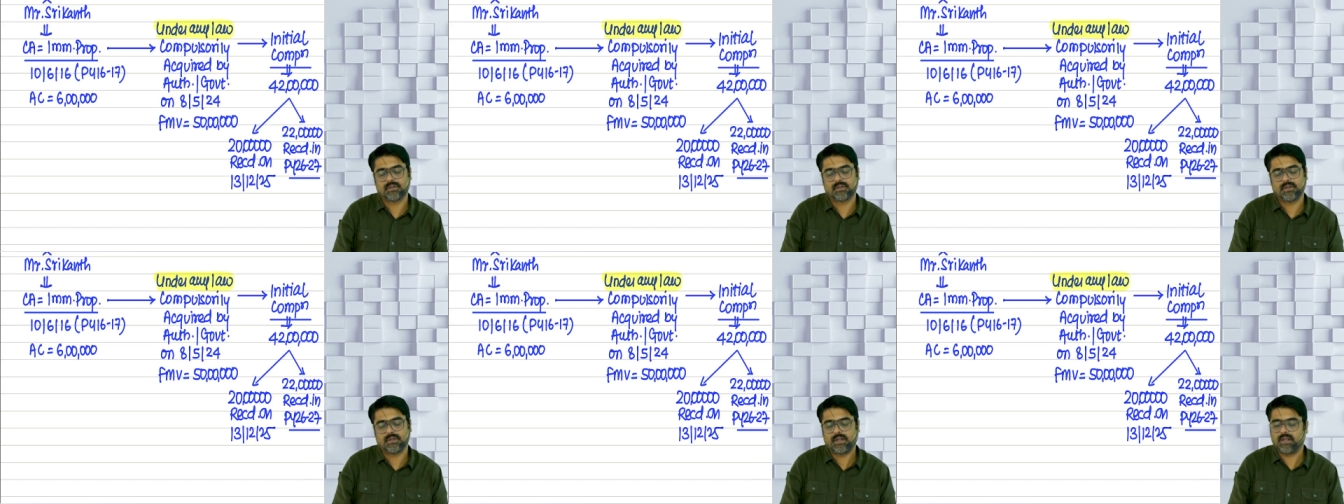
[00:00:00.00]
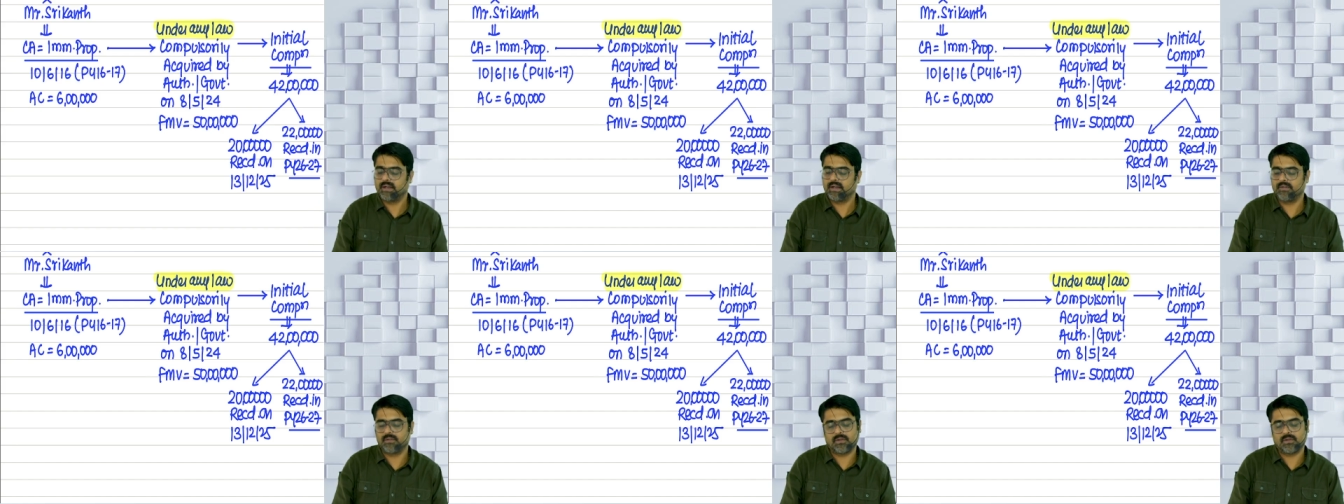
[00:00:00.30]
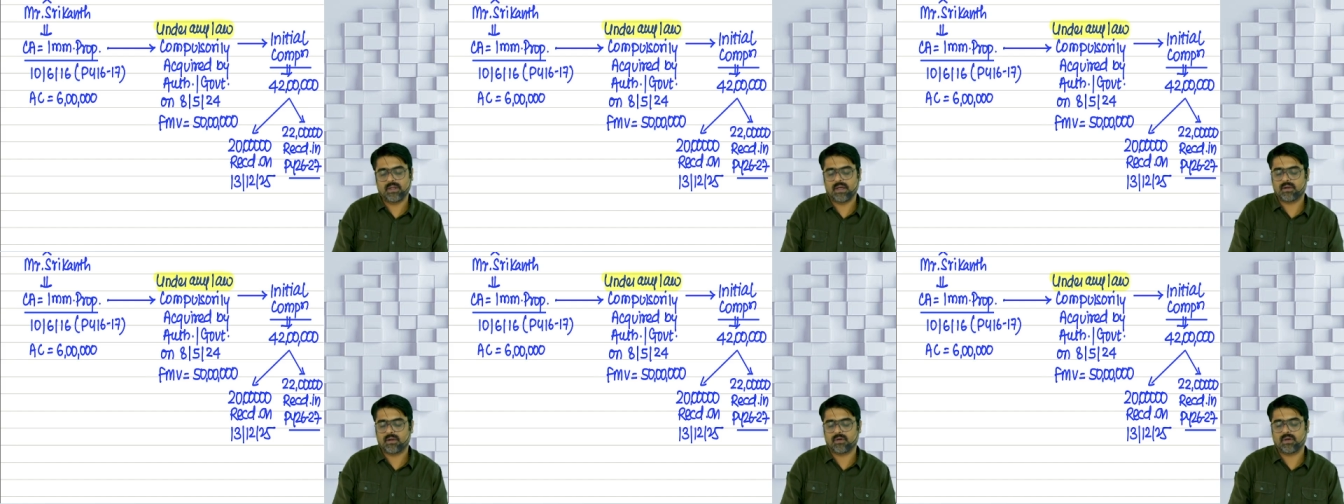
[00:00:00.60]
individual
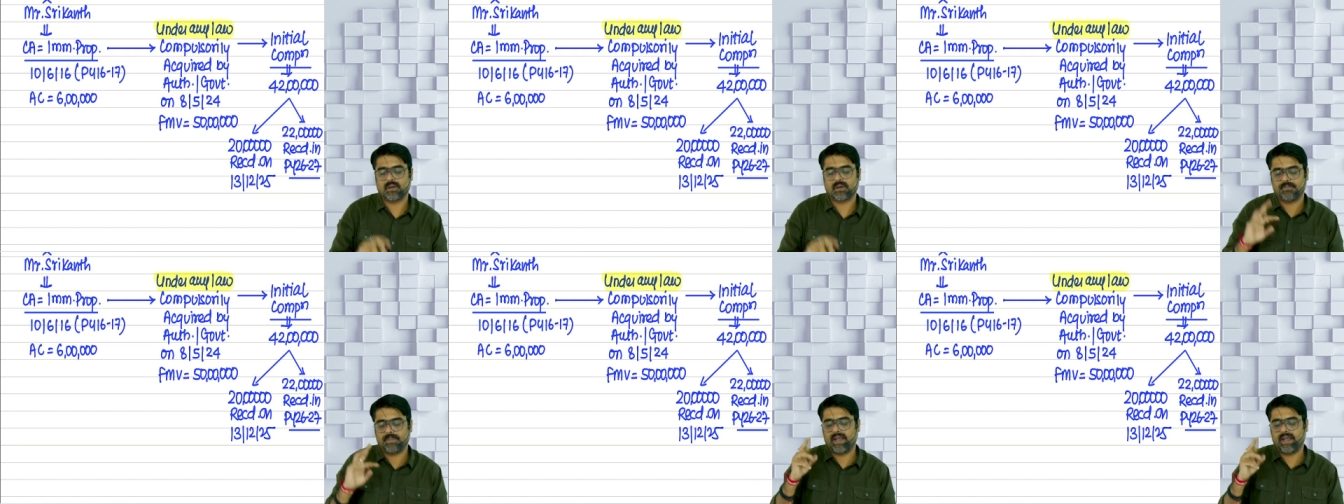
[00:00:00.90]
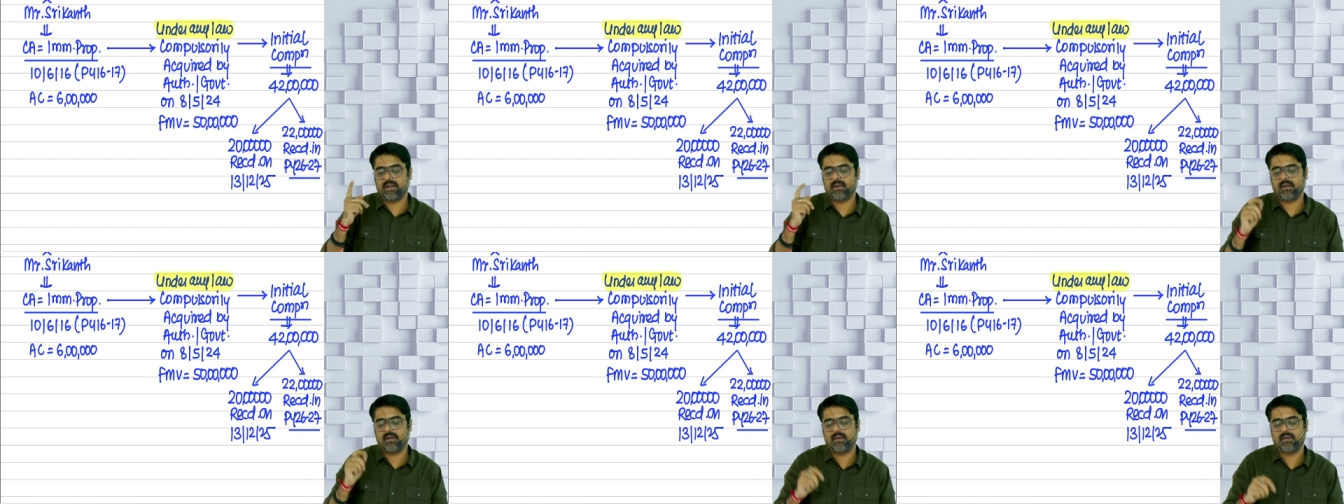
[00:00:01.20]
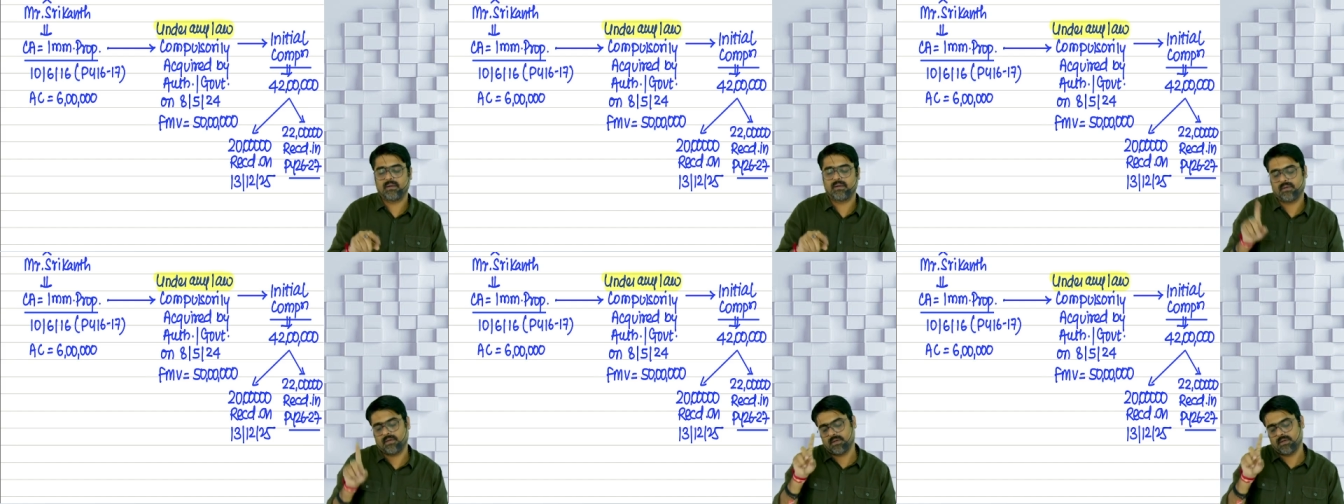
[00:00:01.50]
ROR, PAN,
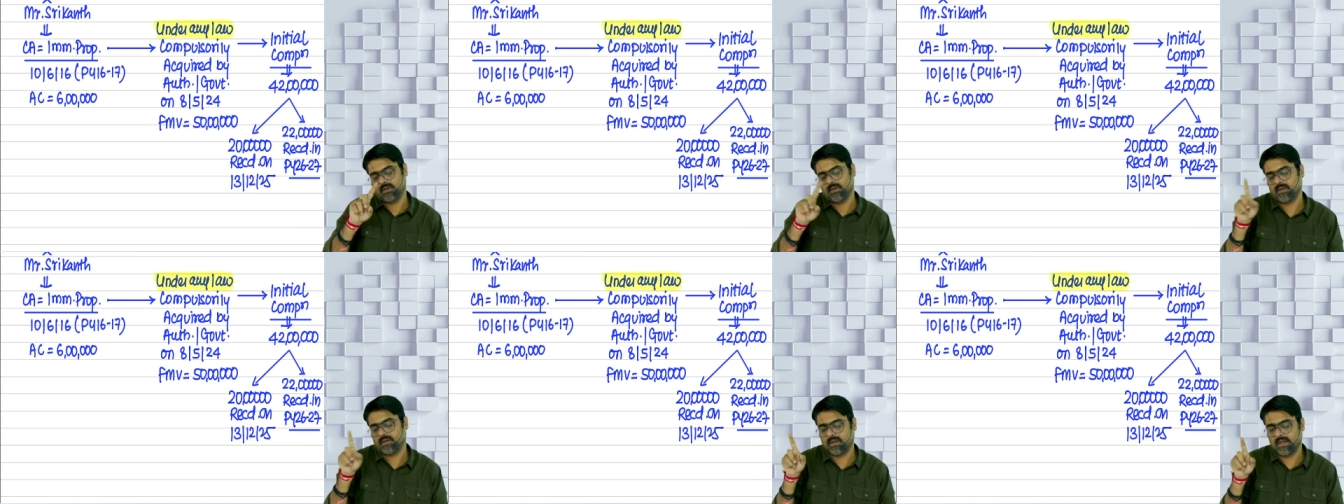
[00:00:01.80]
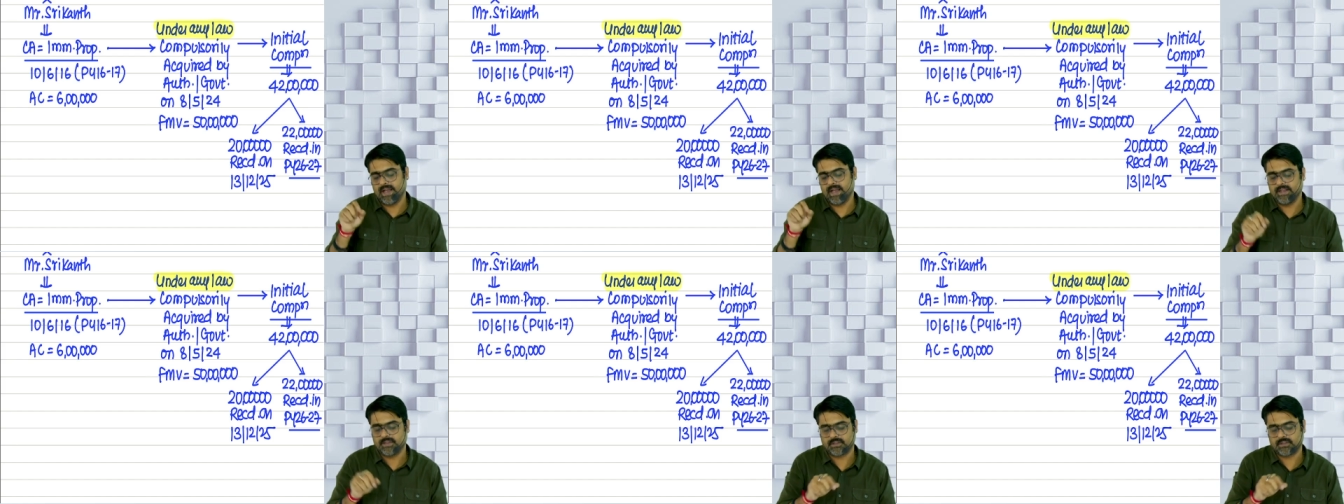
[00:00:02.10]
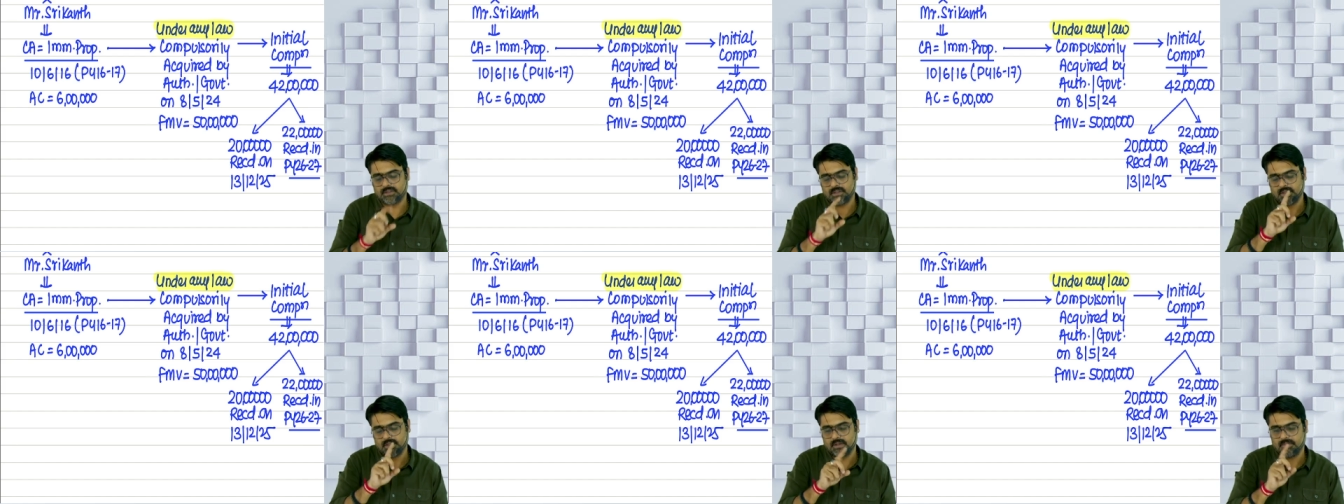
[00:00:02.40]
dash,
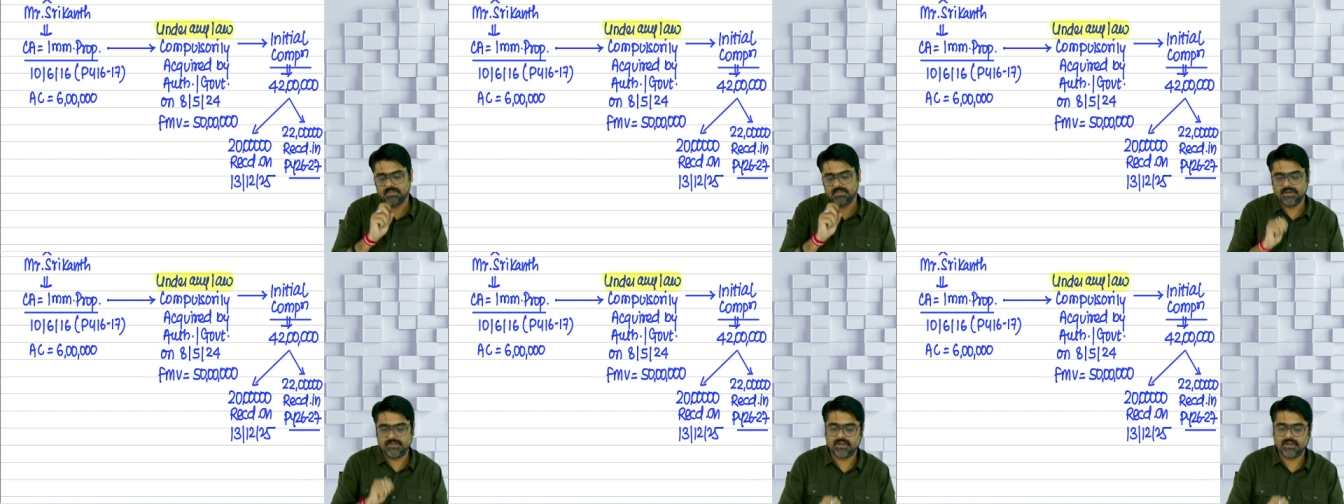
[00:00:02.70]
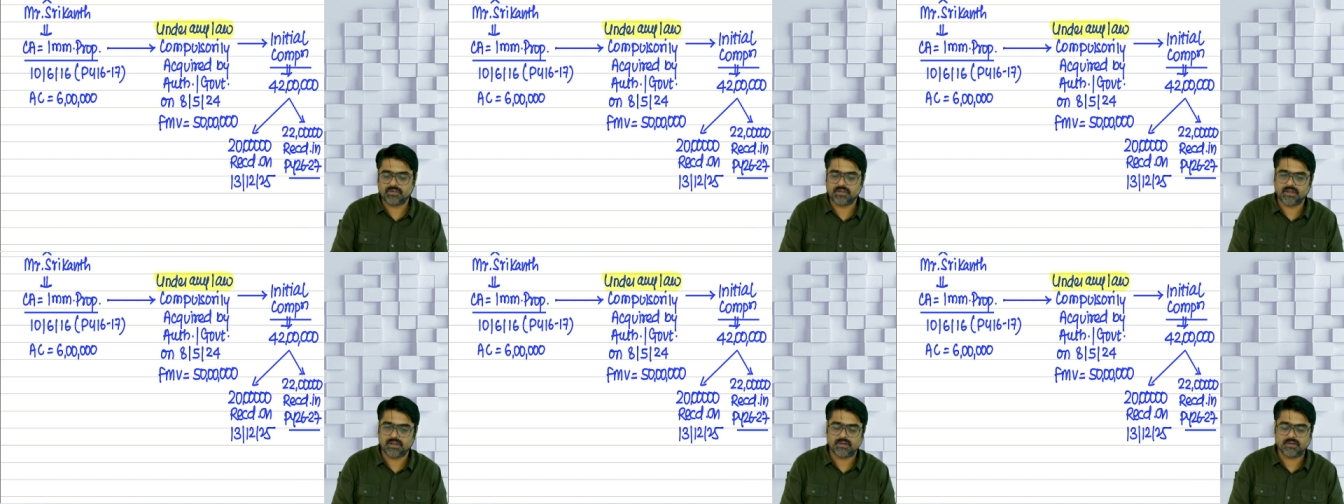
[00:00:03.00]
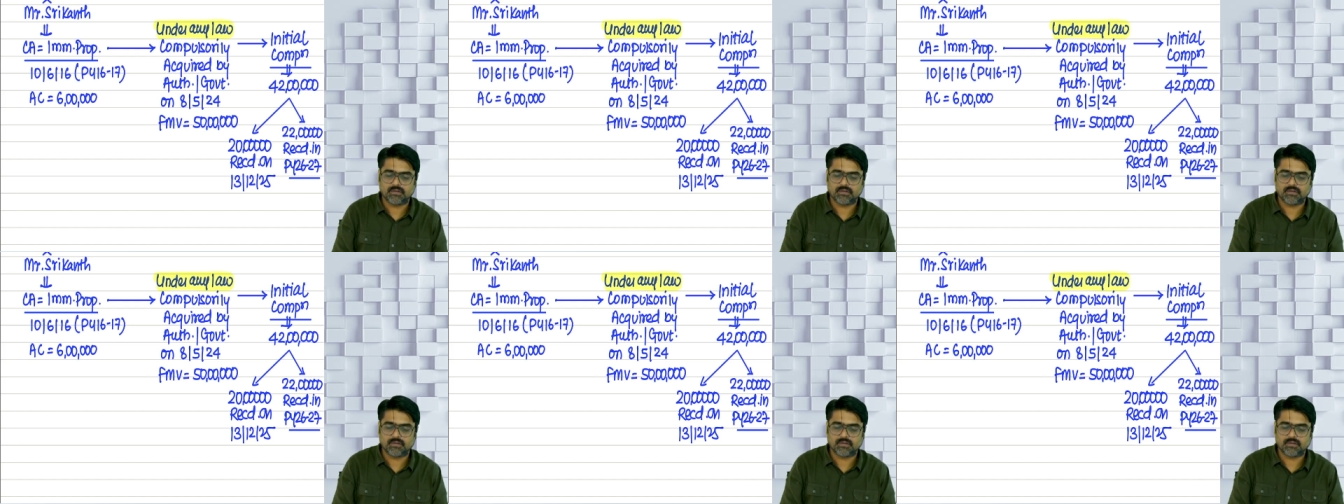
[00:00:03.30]
previous year.